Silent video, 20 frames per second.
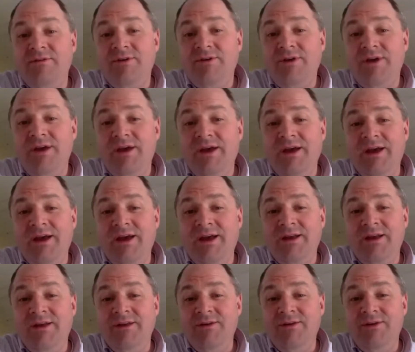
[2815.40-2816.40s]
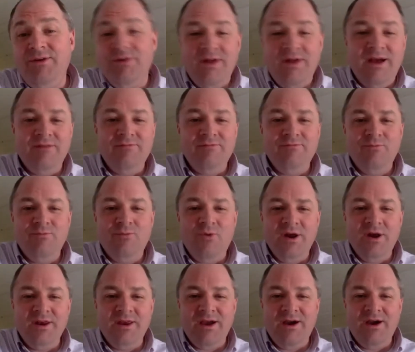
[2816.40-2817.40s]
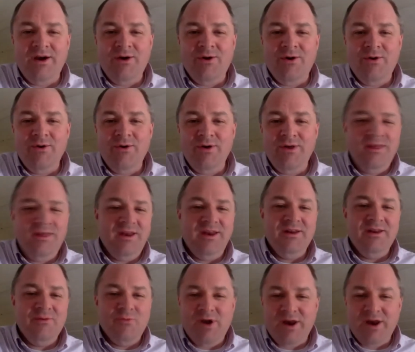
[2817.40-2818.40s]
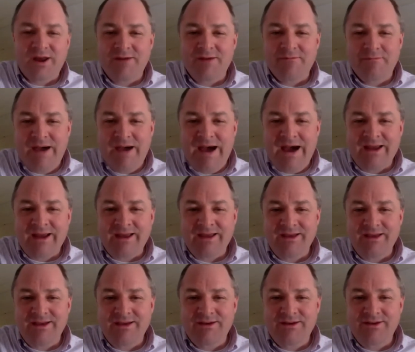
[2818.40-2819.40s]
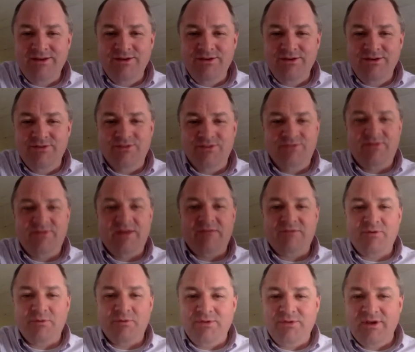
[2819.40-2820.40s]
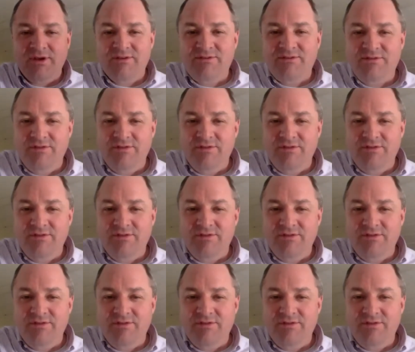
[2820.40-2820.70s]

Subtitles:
and you let one go and then you didn't want to come back, you just have to replace